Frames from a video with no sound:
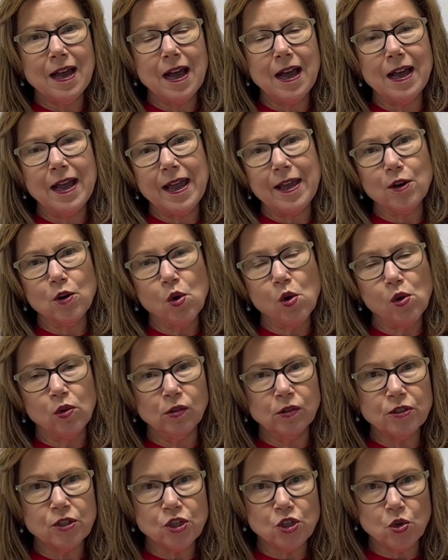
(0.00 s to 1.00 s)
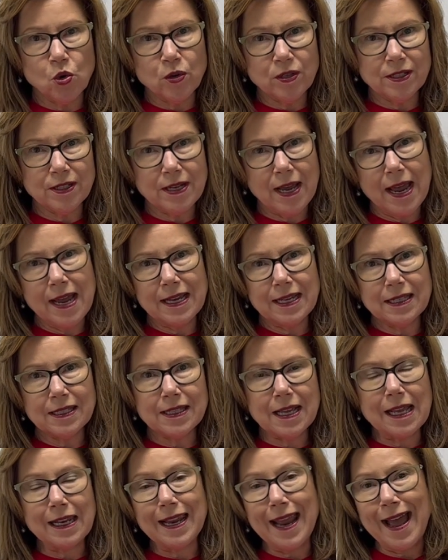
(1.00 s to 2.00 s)
at all, shorter days,
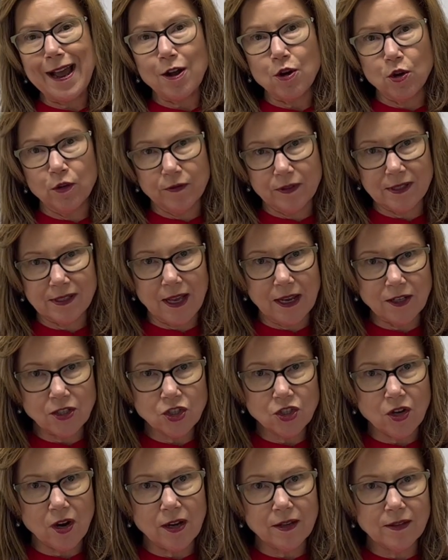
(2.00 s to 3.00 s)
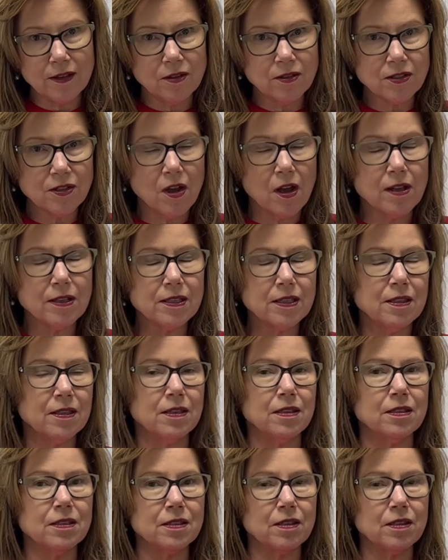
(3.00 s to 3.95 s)
a lack of sunshine, those kinds of things.